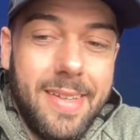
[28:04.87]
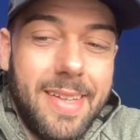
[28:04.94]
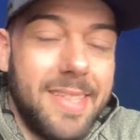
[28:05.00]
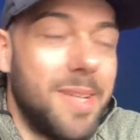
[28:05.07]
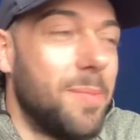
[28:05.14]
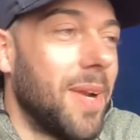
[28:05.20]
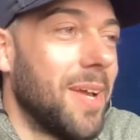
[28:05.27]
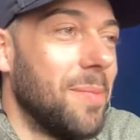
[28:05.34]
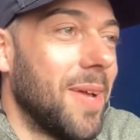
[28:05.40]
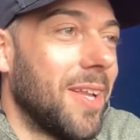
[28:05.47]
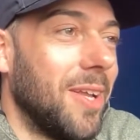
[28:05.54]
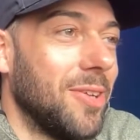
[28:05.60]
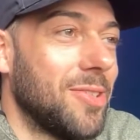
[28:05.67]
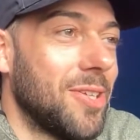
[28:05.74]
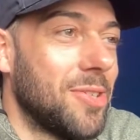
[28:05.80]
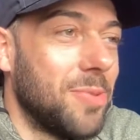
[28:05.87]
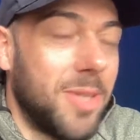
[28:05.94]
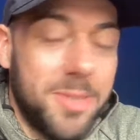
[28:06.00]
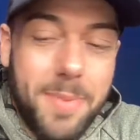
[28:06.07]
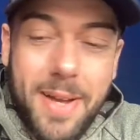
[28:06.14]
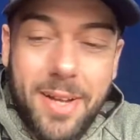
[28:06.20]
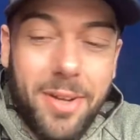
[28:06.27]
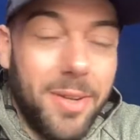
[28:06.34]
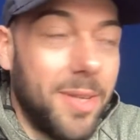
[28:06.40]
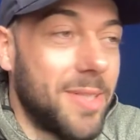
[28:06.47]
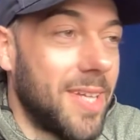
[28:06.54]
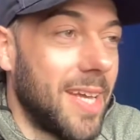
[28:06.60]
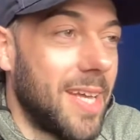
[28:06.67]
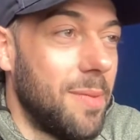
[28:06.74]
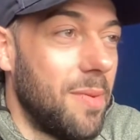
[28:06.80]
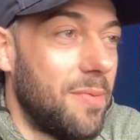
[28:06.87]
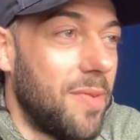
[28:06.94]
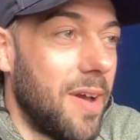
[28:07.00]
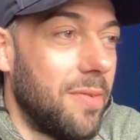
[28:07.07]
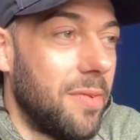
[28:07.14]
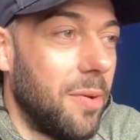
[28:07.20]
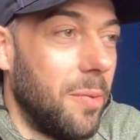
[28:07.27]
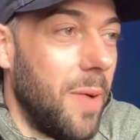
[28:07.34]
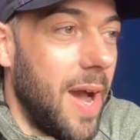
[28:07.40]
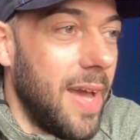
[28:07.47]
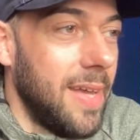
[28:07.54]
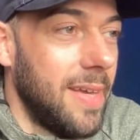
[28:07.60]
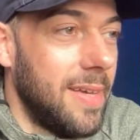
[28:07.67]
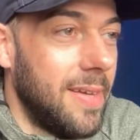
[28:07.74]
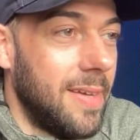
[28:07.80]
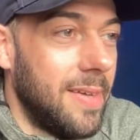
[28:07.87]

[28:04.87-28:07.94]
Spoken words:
Is it bringing me closer towards my goal or taking me further away?